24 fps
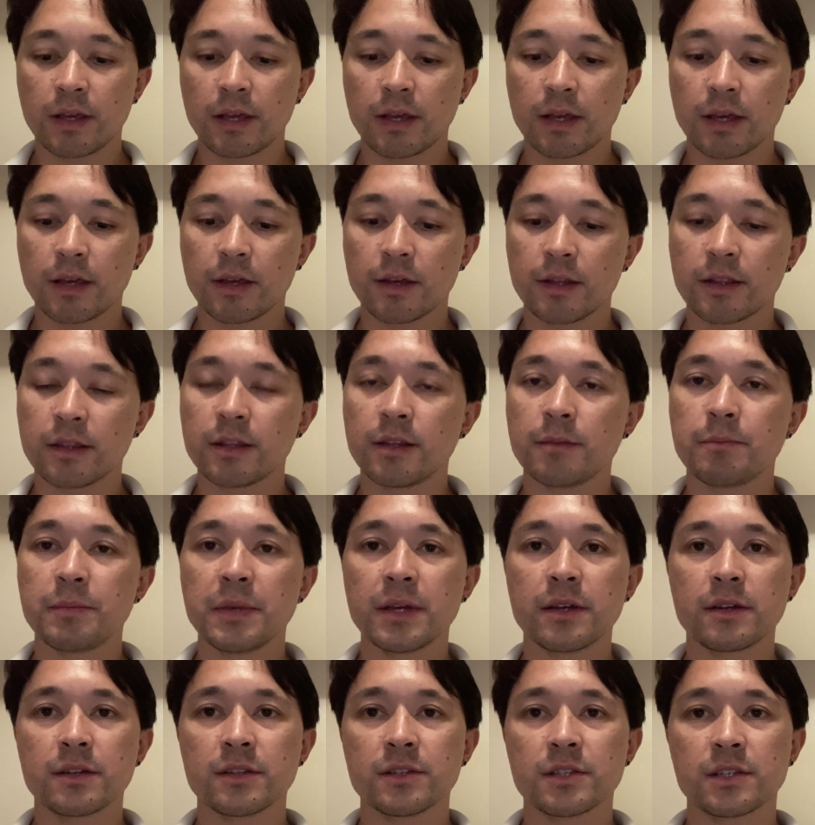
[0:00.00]
The
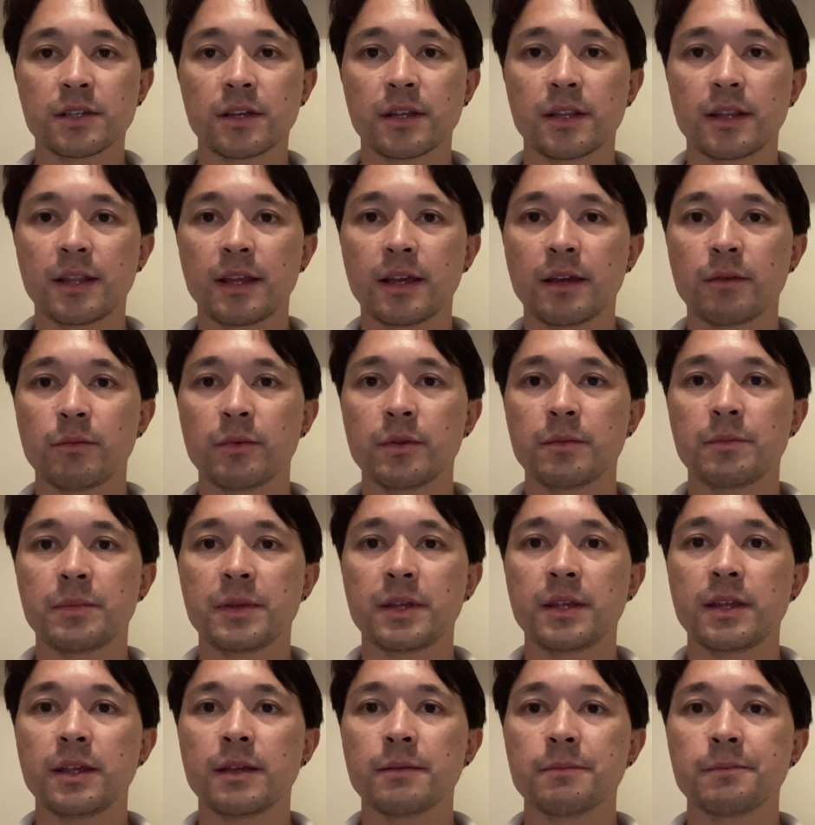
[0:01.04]
big concern there would
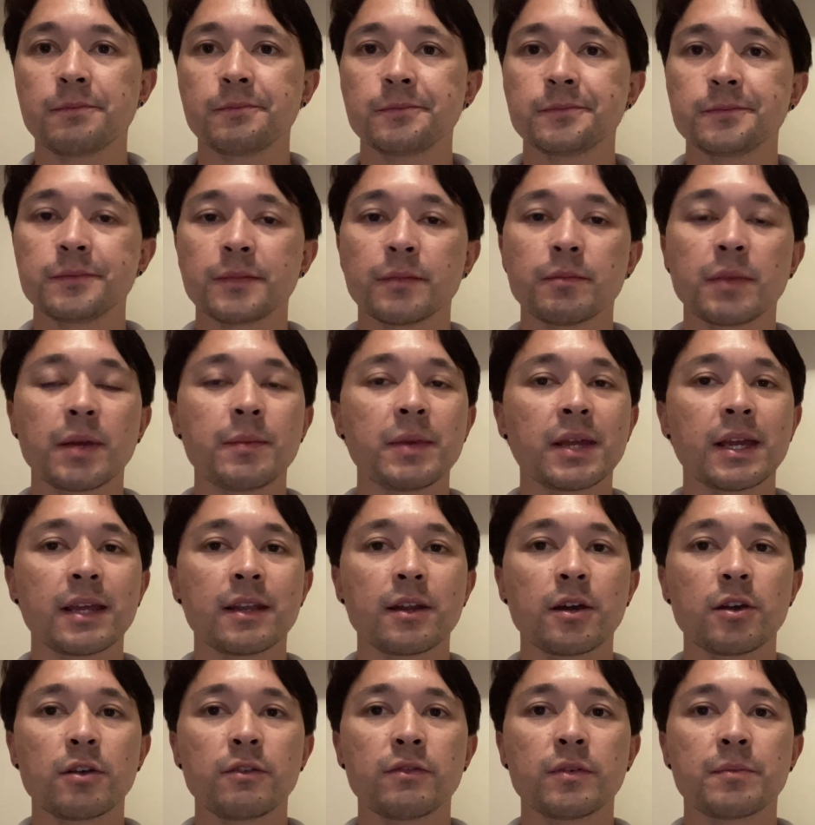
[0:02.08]
be maybe getting
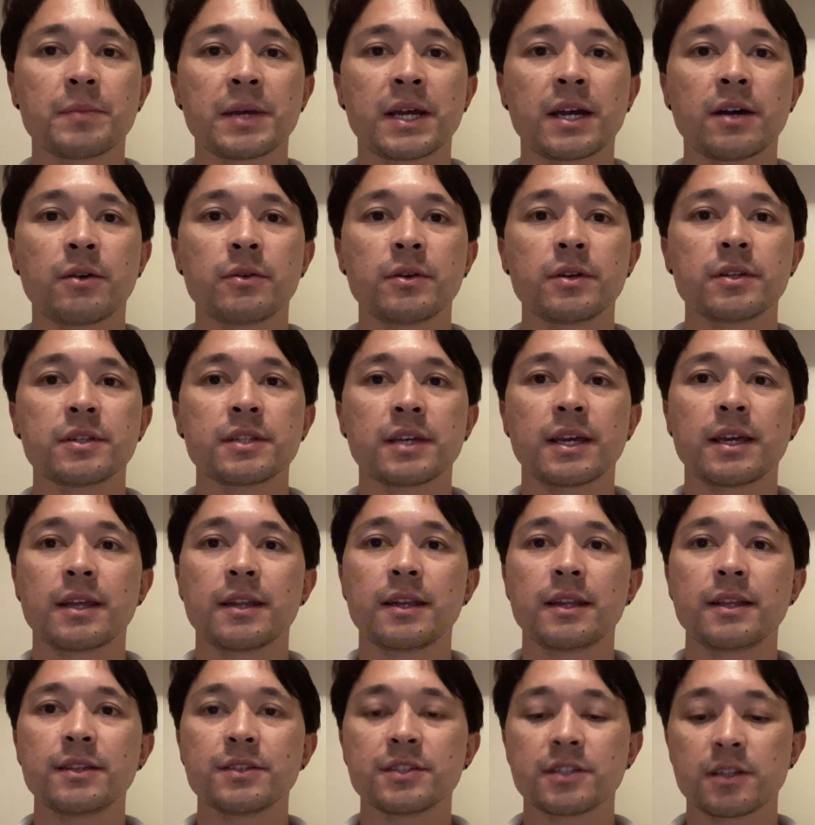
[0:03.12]
overpowered and
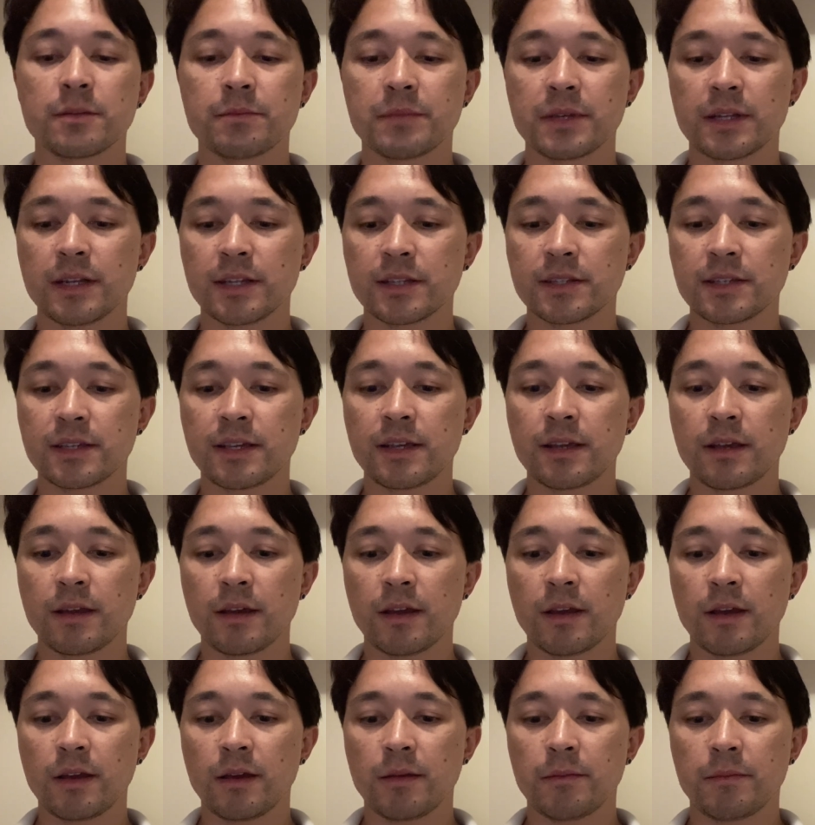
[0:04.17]
instability,
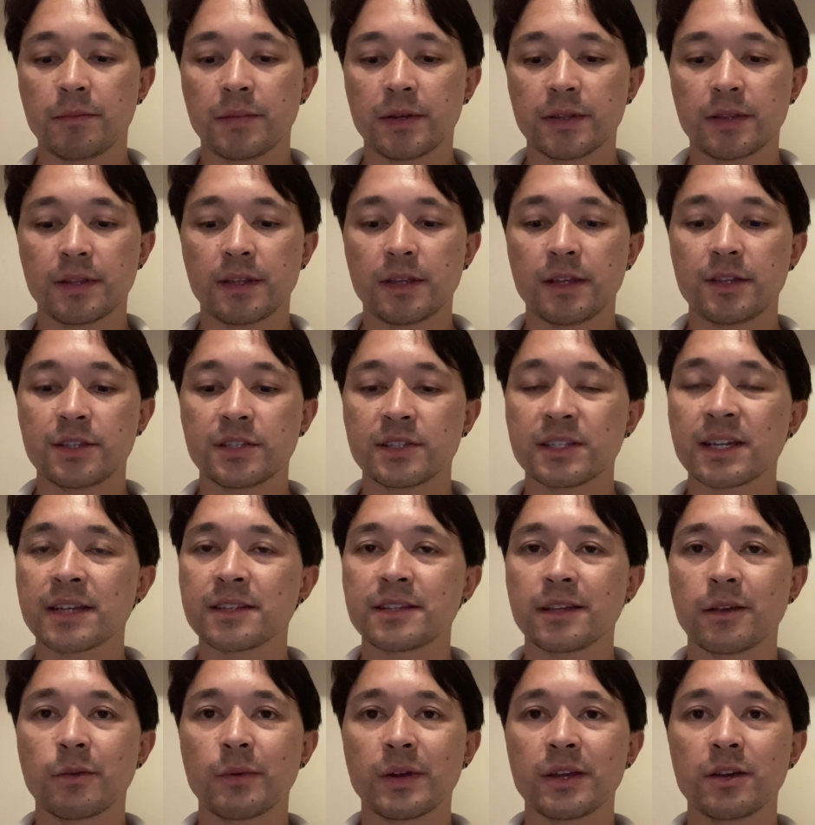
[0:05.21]
but the
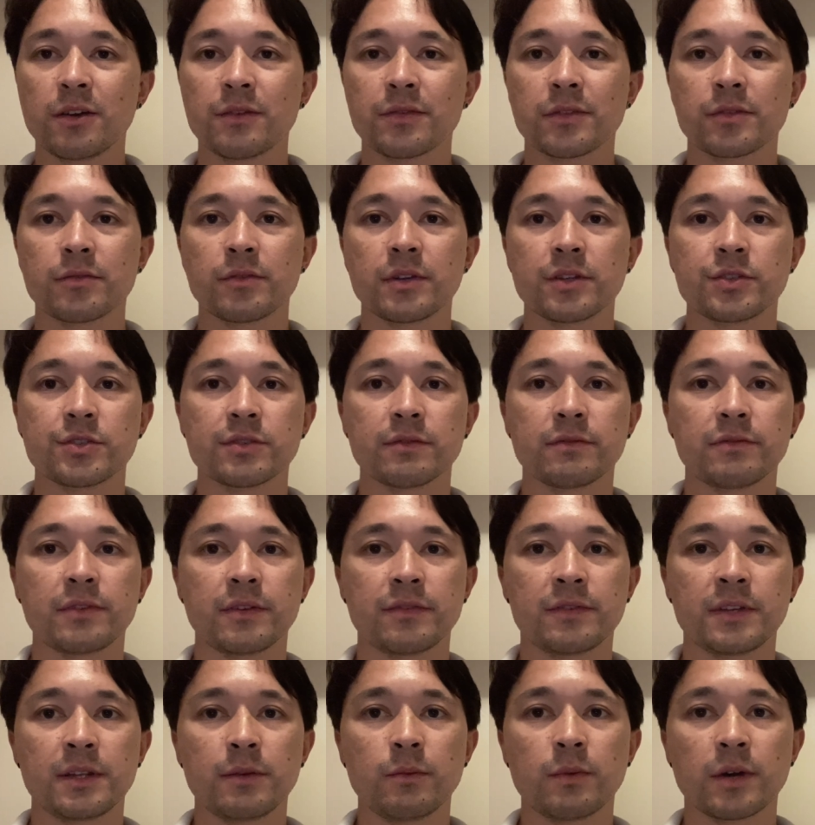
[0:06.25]
static weight of
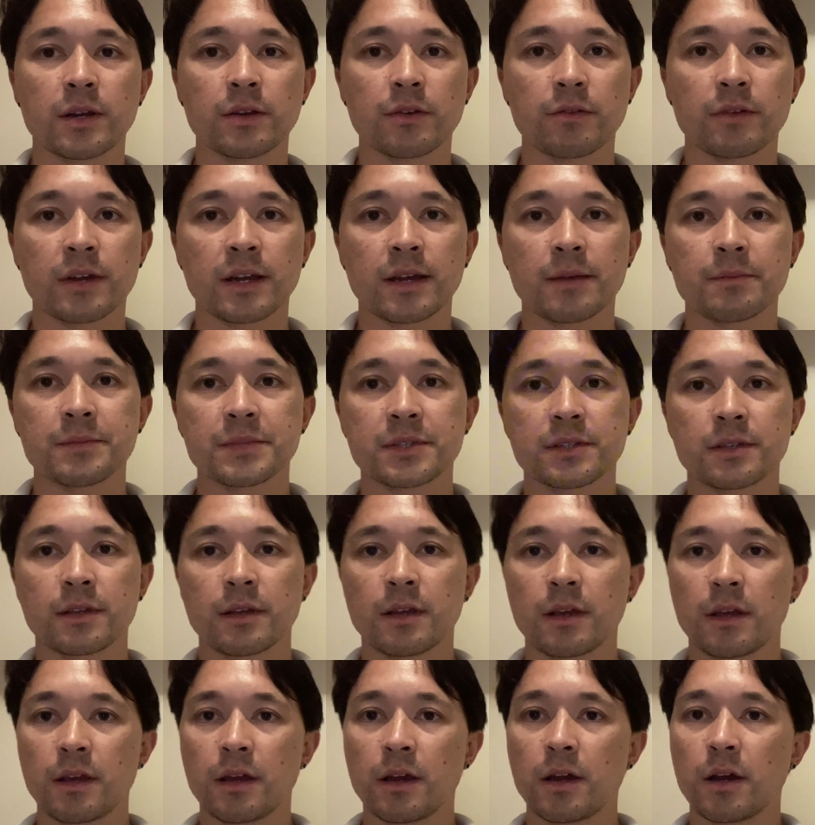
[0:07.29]
351 grams,
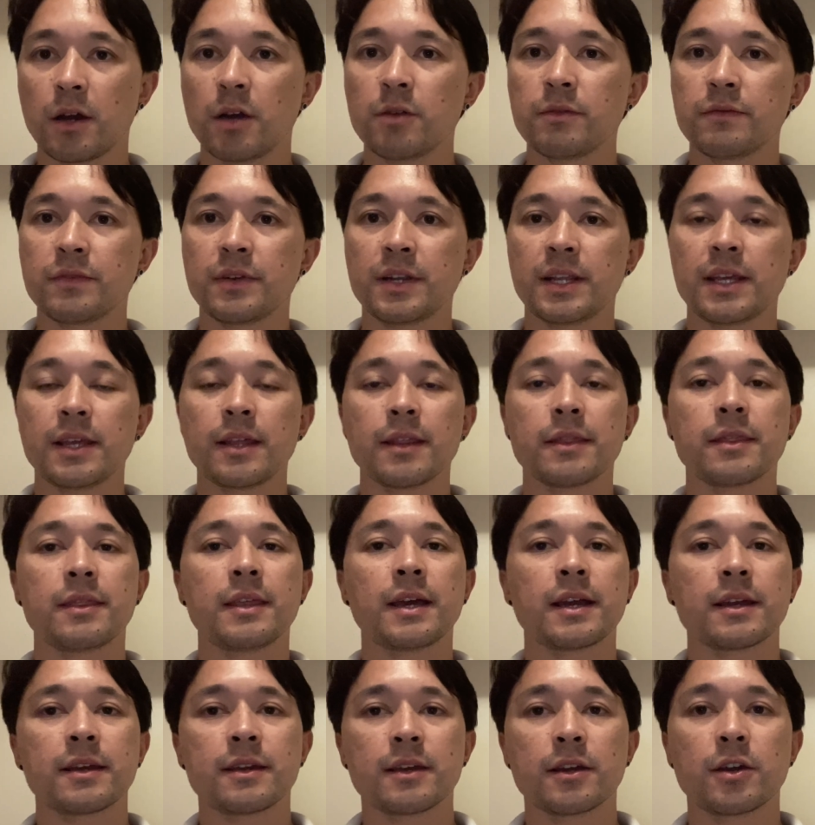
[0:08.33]
hopefully
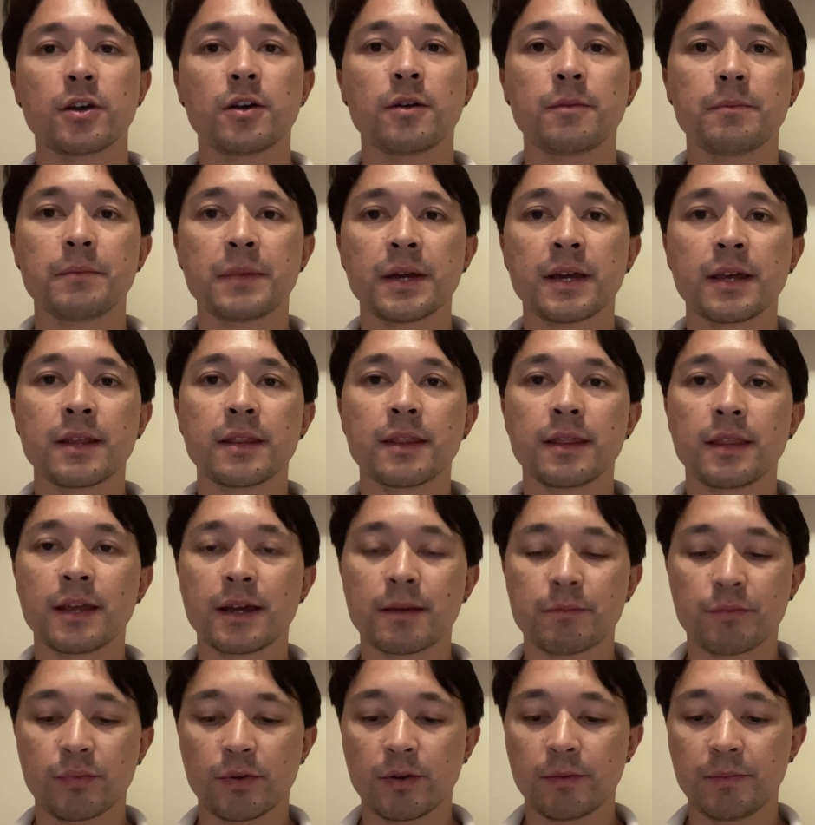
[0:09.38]
that can combat
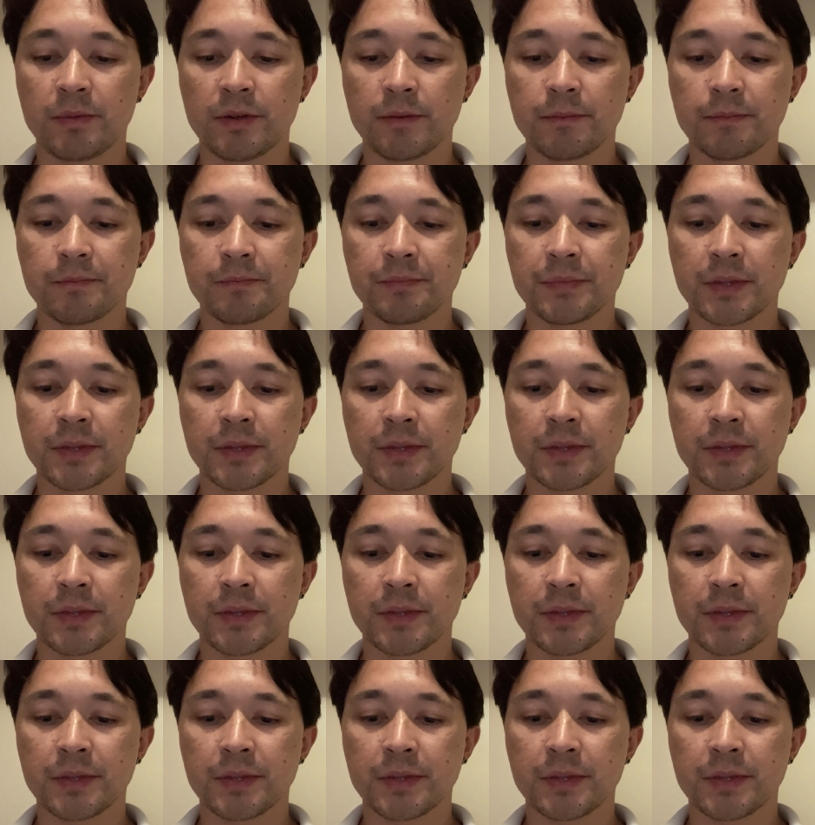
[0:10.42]
that problem.